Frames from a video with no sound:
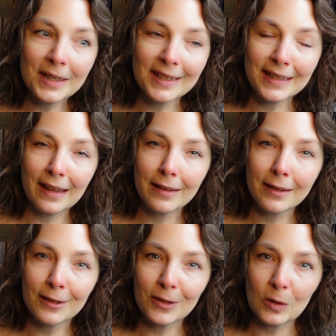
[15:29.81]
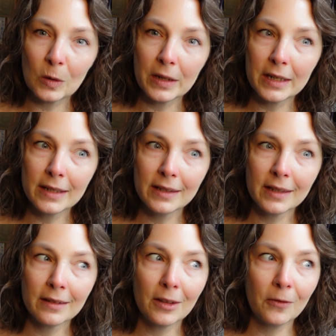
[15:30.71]
is telling our stories,
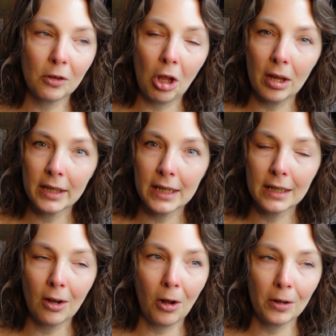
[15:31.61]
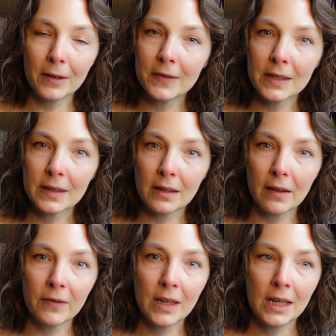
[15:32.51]
the vlogging, all of this
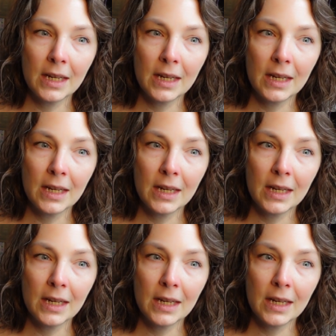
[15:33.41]
stuff.